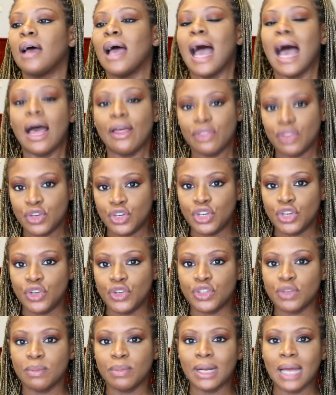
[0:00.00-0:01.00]
and the
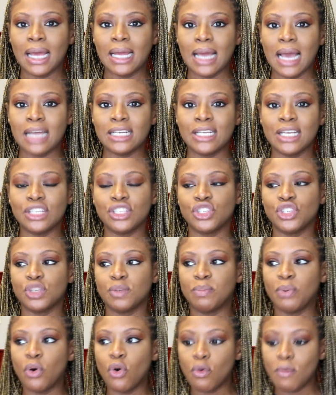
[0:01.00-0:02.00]
news. But I tend to
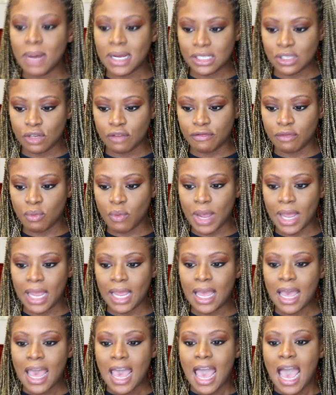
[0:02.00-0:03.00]
just pull myself
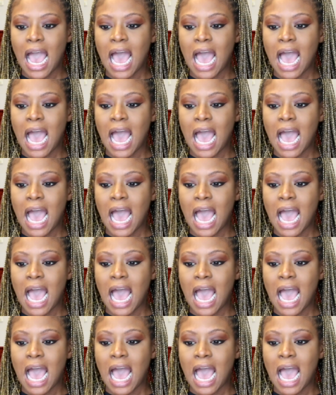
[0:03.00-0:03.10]
away,